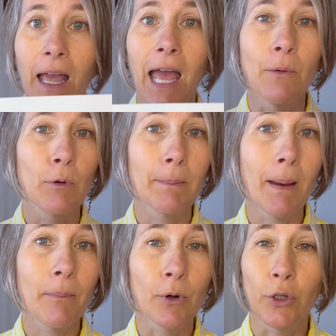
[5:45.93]
And
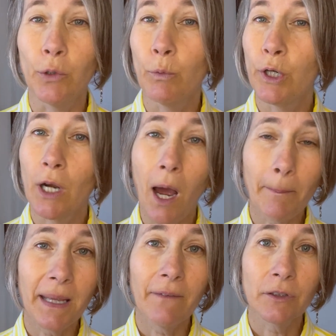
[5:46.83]
remember, you would not
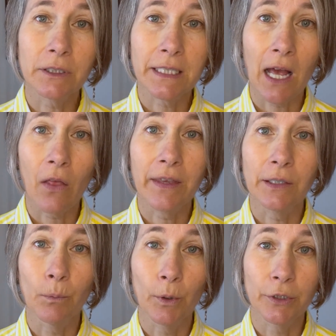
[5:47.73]
be able to tell
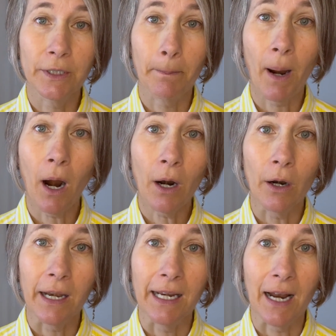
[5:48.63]
these words apart
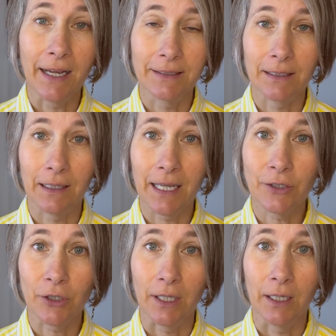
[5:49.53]
in
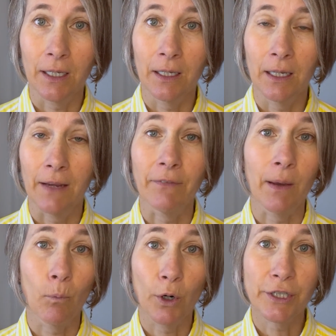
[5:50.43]
isolation if they
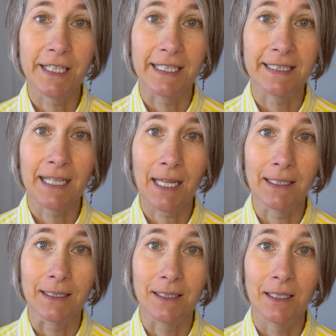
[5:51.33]
weren't in a
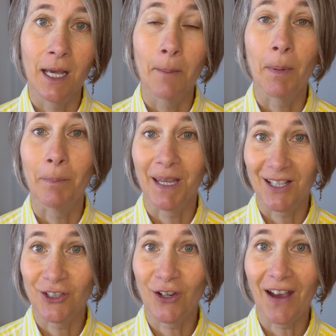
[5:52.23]
sentence. But
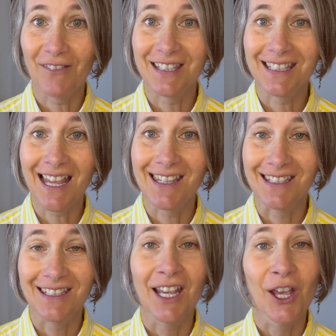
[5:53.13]
because you have the sentence,
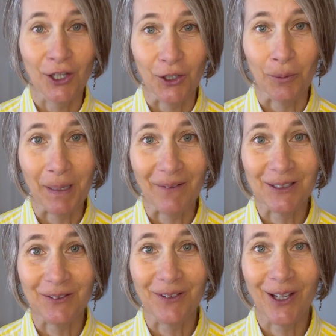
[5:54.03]
you'll be able
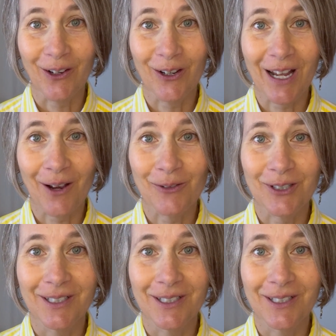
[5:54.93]
to figure it out.